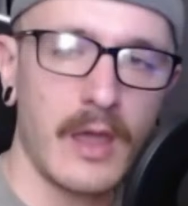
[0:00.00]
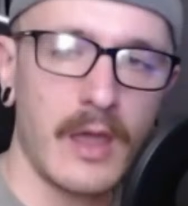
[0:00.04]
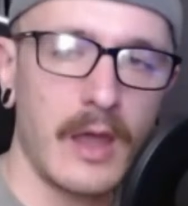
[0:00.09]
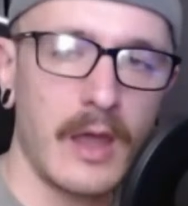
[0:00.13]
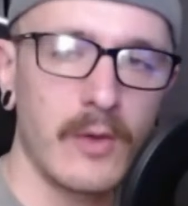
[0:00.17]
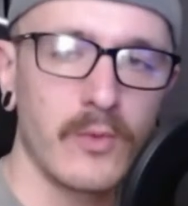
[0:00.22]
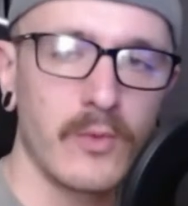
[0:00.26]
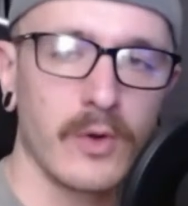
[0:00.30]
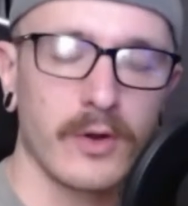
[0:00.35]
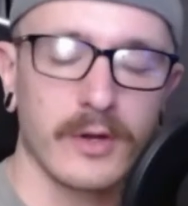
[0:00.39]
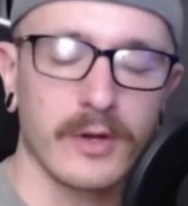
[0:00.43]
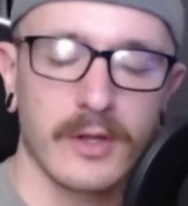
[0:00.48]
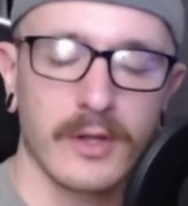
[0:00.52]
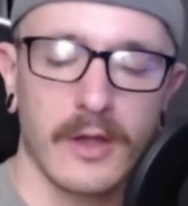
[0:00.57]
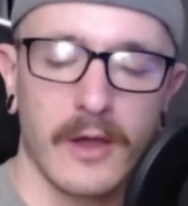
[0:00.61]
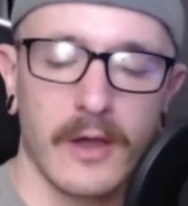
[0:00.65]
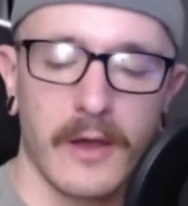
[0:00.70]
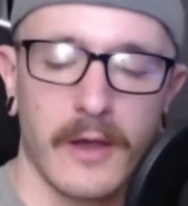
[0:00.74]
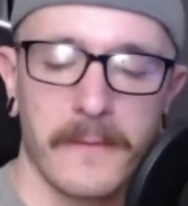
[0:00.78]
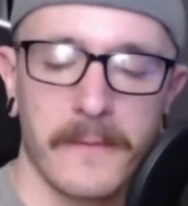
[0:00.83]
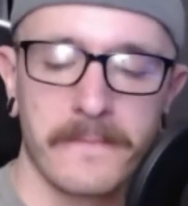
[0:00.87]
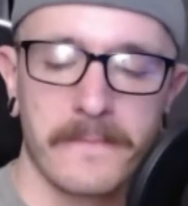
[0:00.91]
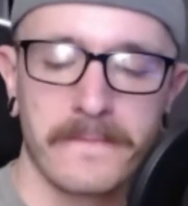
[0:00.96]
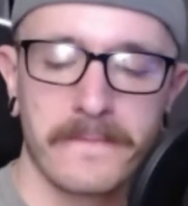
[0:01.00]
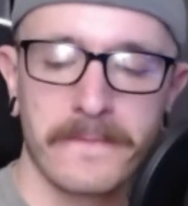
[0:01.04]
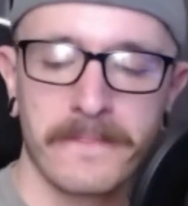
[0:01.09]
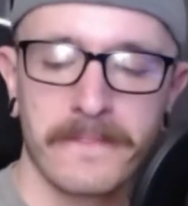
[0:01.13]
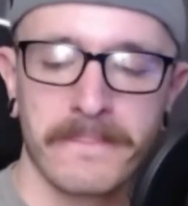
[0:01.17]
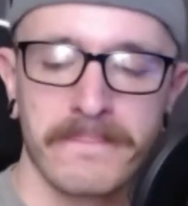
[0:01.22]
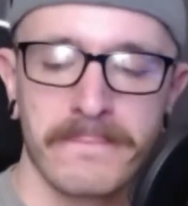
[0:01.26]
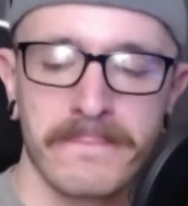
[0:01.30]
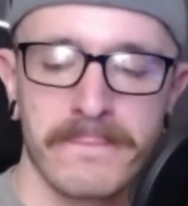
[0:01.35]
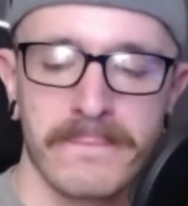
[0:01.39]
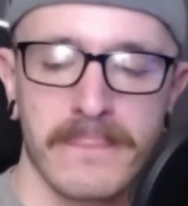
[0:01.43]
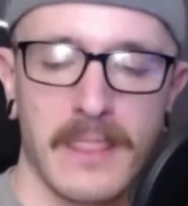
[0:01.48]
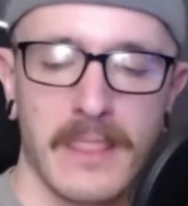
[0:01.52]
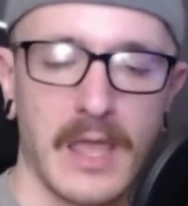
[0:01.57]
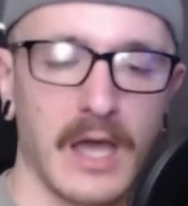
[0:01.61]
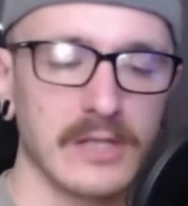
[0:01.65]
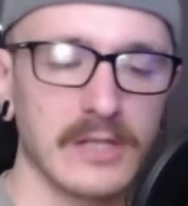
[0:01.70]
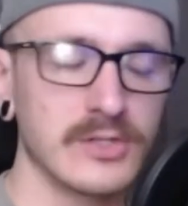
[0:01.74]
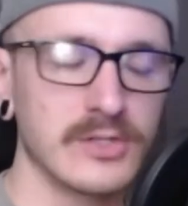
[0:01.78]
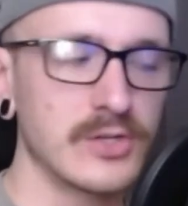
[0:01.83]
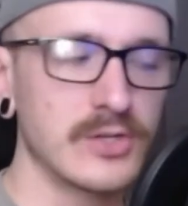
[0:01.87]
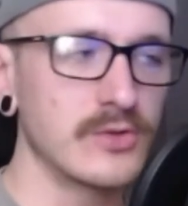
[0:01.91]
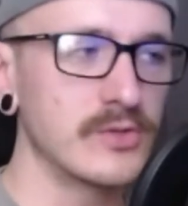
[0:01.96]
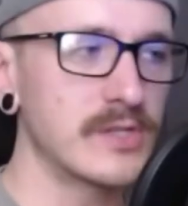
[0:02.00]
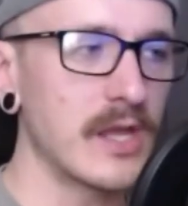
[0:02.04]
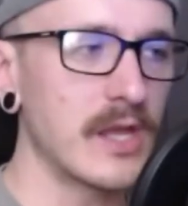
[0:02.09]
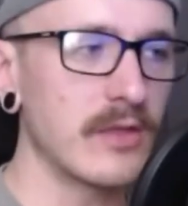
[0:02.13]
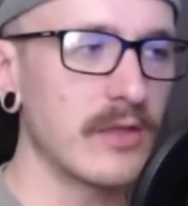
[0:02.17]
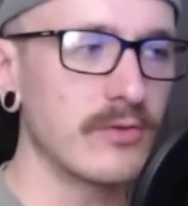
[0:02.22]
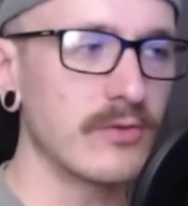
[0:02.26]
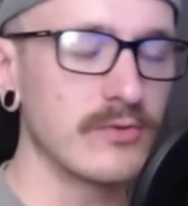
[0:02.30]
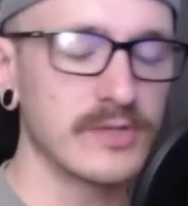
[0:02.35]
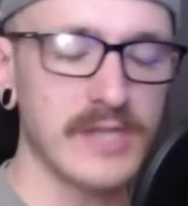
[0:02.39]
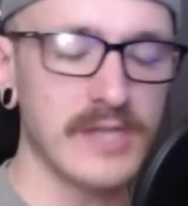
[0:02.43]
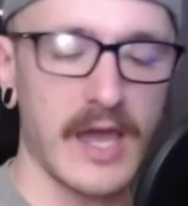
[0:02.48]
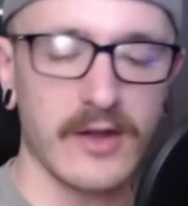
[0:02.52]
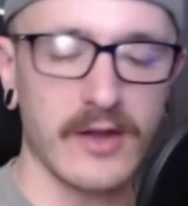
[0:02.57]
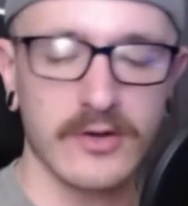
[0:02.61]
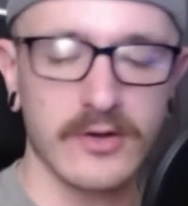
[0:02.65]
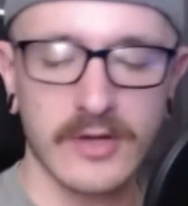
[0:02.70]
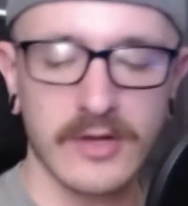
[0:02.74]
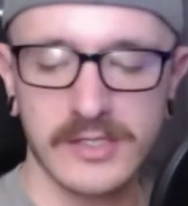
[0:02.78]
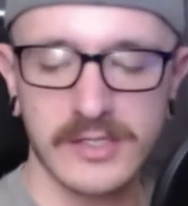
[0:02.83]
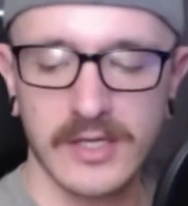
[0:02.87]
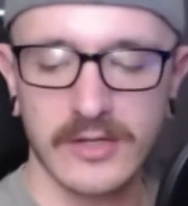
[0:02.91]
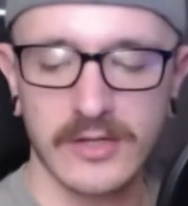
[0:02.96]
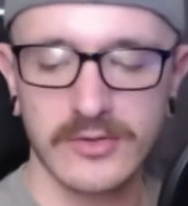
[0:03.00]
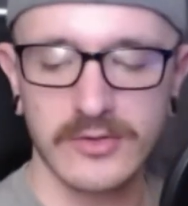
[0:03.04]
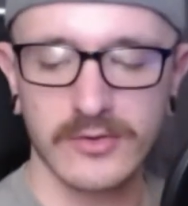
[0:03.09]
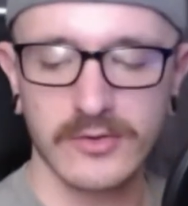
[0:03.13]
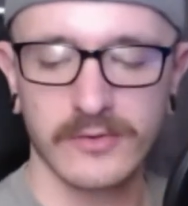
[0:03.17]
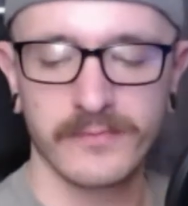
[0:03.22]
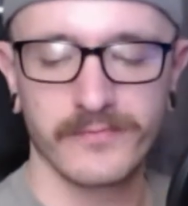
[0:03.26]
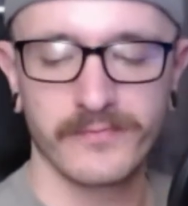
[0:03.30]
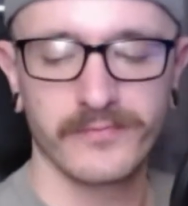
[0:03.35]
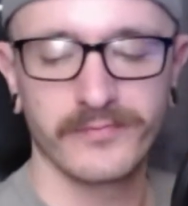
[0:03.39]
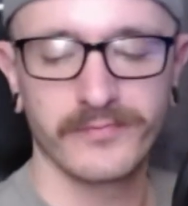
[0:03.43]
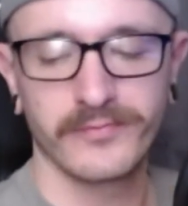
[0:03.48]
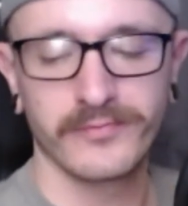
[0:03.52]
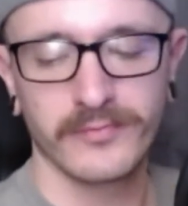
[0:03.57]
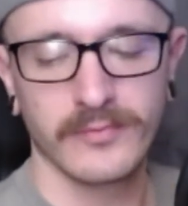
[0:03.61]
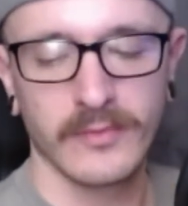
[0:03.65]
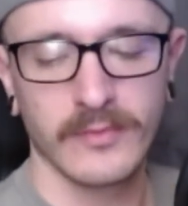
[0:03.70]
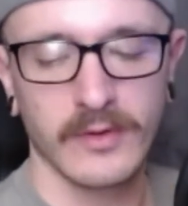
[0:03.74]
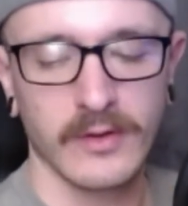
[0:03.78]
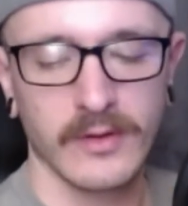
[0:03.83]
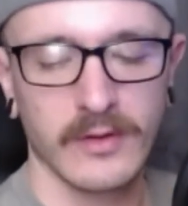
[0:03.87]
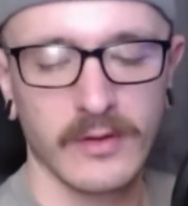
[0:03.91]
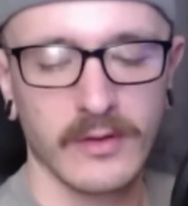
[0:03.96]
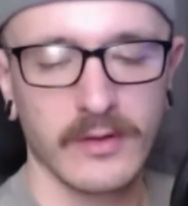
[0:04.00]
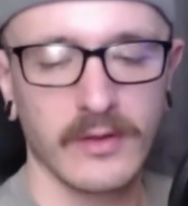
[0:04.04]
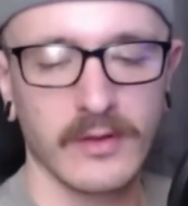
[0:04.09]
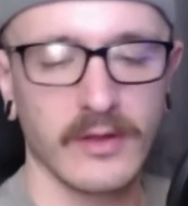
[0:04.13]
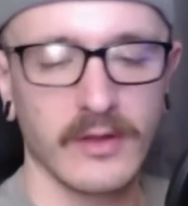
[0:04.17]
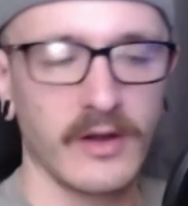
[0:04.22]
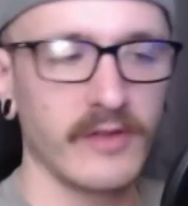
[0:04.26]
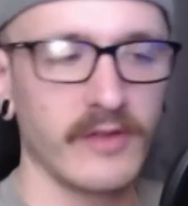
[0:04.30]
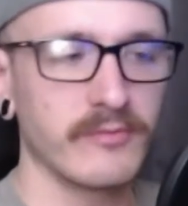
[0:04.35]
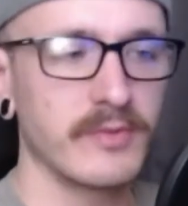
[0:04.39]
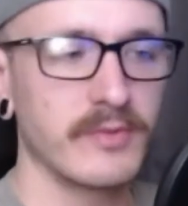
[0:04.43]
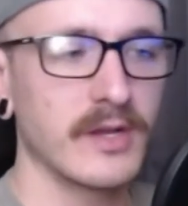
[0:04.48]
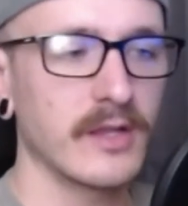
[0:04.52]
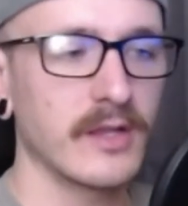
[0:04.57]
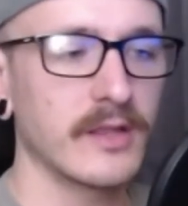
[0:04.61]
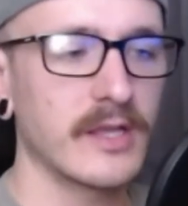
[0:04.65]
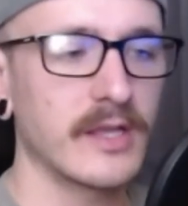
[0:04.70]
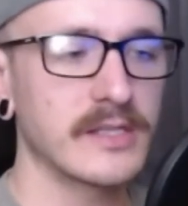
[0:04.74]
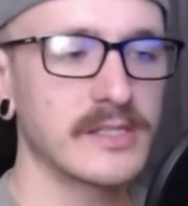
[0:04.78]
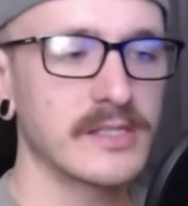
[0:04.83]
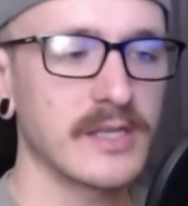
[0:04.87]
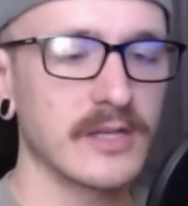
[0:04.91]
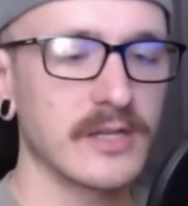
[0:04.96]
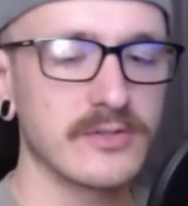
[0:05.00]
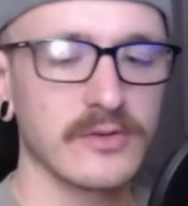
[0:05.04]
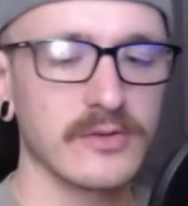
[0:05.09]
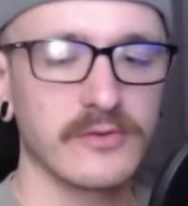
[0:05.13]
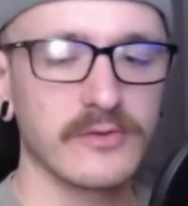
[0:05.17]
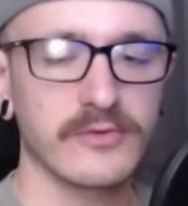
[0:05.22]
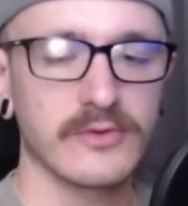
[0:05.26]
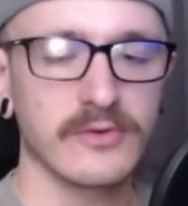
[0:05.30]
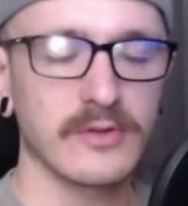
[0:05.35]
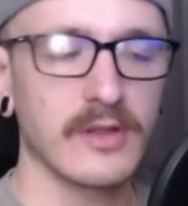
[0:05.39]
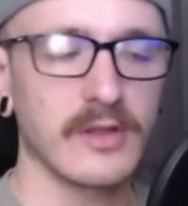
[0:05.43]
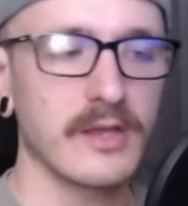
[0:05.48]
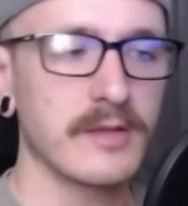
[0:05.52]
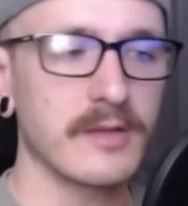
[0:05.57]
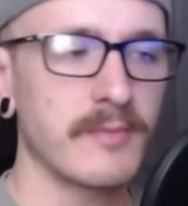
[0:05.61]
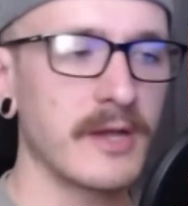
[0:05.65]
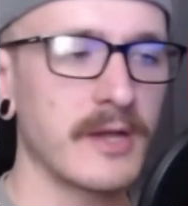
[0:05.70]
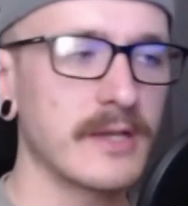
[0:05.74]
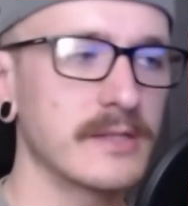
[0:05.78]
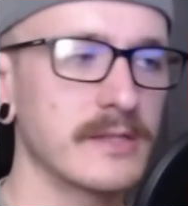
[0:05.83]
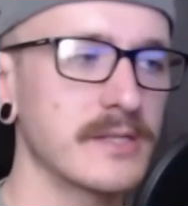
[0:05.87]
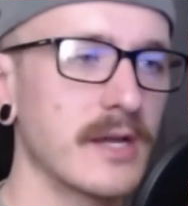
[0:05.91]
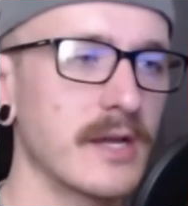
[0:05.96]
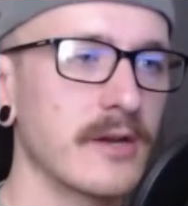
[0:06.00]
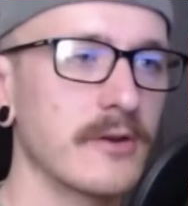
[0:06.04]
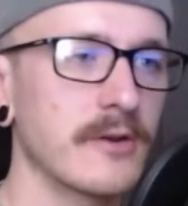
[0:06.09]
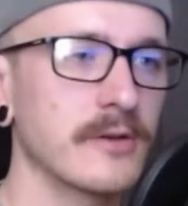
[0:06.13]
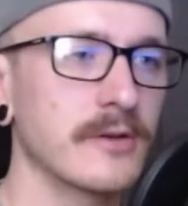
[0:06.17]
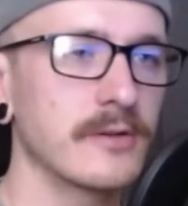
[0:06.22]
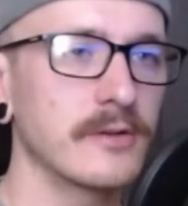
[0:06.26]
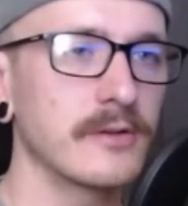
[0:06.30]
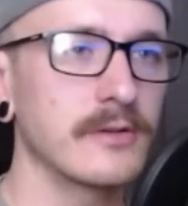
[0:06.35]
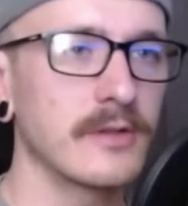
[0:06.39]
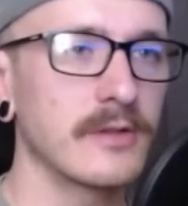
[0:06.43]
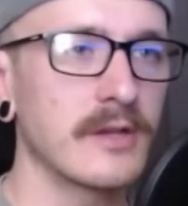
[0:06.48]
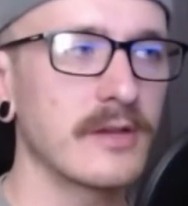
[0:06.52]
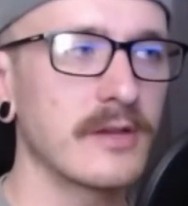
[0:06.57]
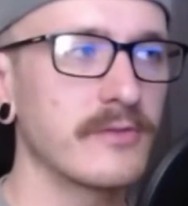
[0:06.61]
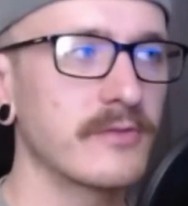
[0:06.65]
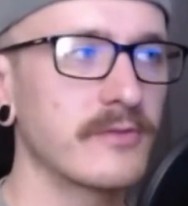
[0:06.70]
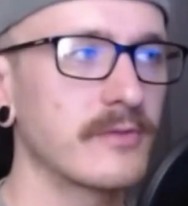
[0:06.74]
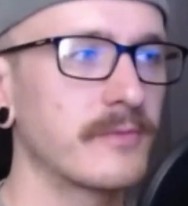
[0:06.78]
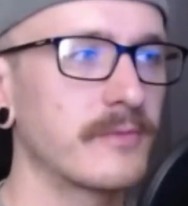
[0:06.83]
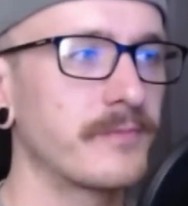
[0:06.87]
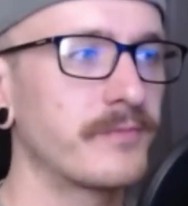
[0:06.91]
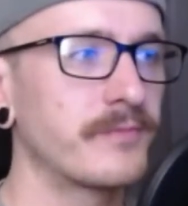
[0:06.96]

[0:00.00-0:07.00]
I work a Tuesday through Saturday schedule. I've been on that schedule for like my entire adult life.